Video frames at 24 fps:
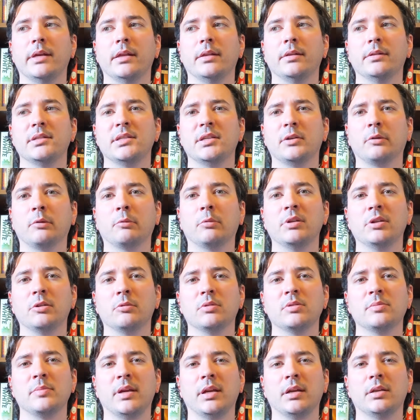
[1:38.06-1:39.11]
Secret Window
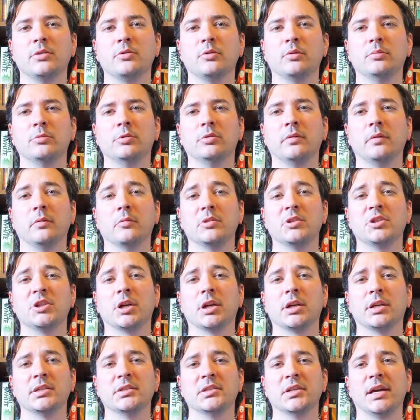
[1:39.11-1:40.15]
was made into a movie with
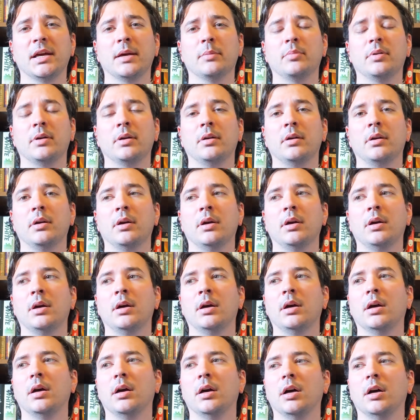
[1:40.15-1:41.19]
Johnny Depp.
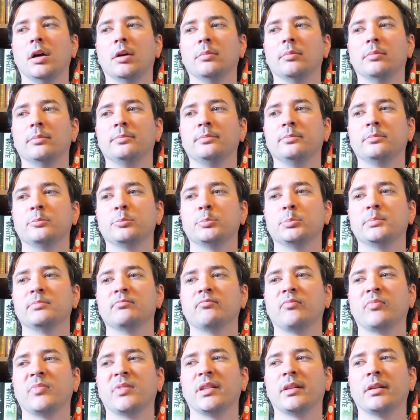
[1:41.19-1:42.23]

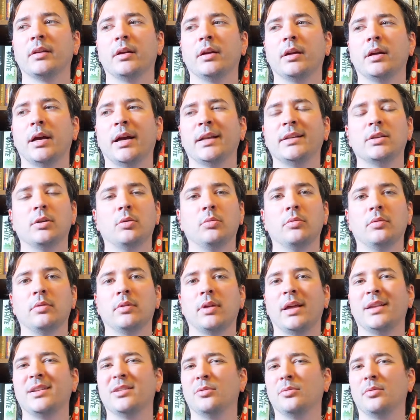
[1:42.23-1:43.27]
I
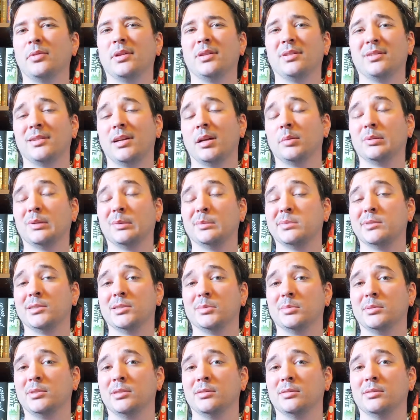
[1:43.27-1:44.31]
don't think The Library
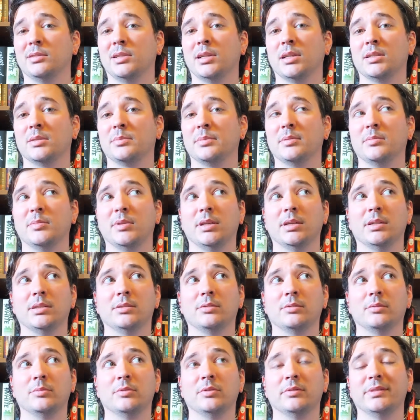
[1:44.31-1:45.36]
Policeman has been made
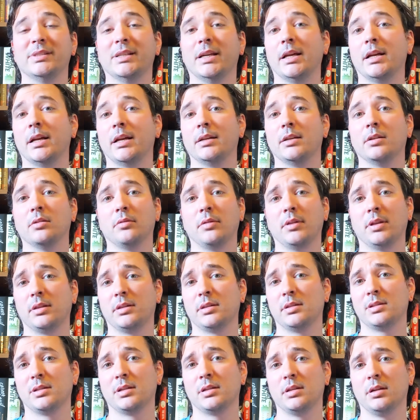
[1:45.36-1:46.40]
into a movie, and I don't think The
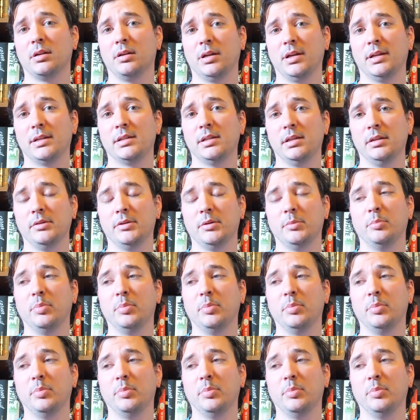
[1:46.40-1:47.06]
Sundog has either.